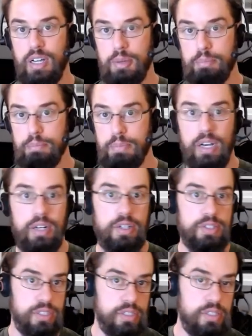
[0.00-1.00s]

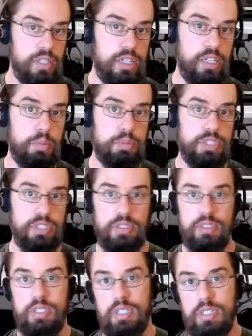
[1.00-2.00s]
bars and clubs and
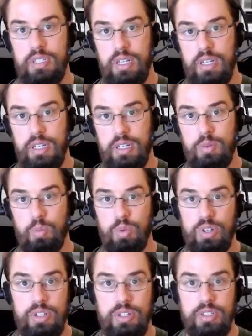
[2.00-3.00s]

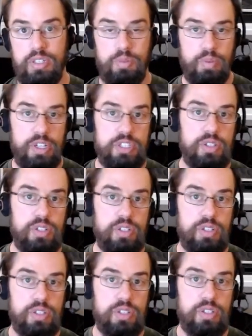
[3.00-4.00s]
work and
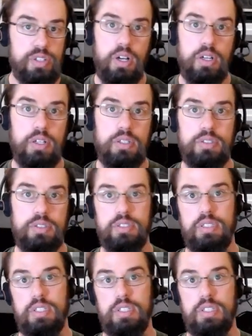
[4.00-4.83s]
restaurants and malls